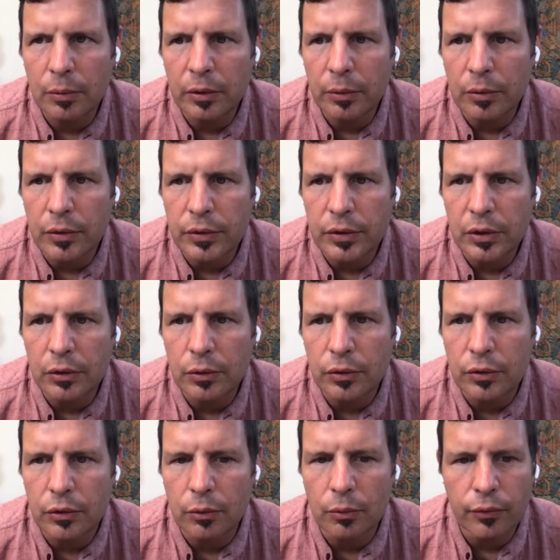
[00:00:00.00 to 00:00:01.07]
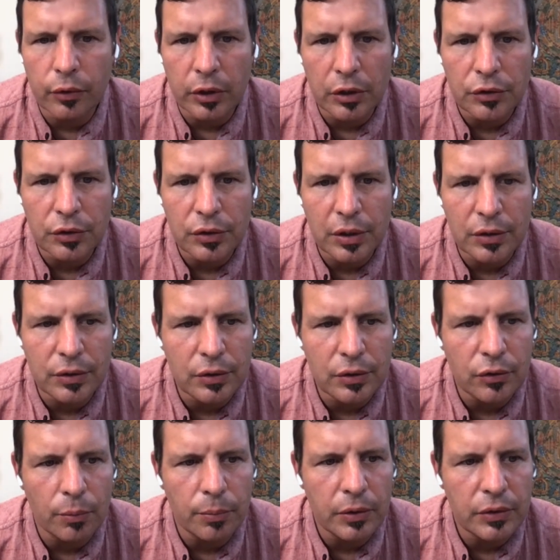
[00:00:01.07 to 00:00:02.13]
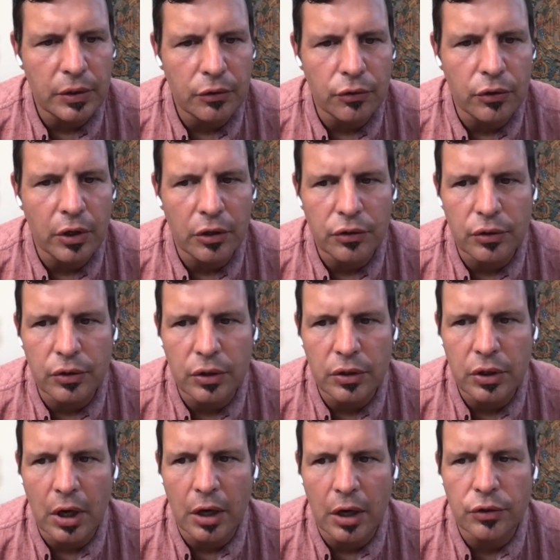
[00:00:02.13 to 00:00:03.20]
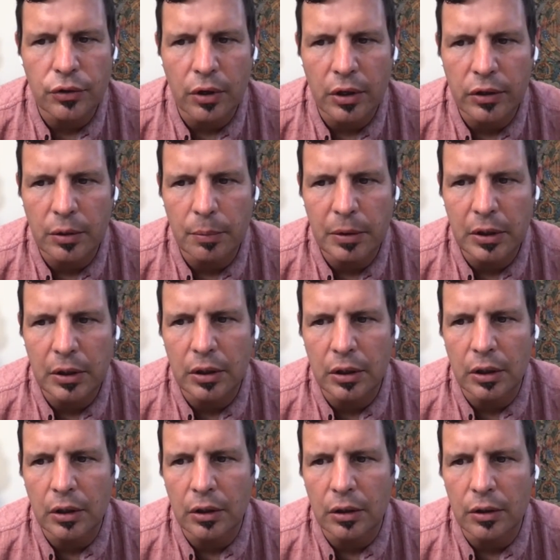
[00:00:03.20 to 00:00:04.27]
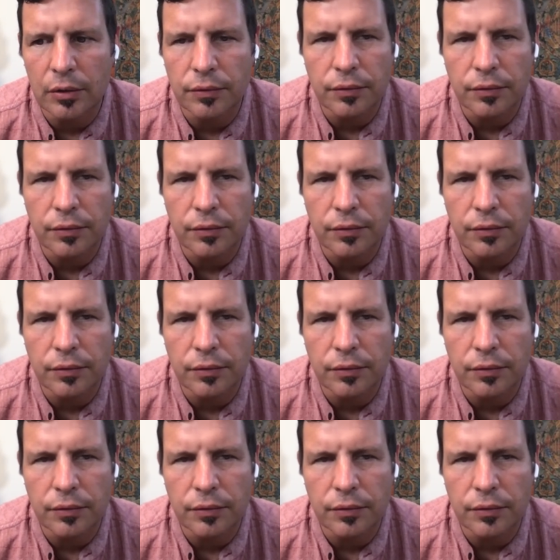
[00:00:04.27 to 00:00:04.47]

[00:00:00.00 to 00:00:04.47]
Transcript: we will see you soon for Geshe Tenzin Zopa's introduction to Tantra at the beginning of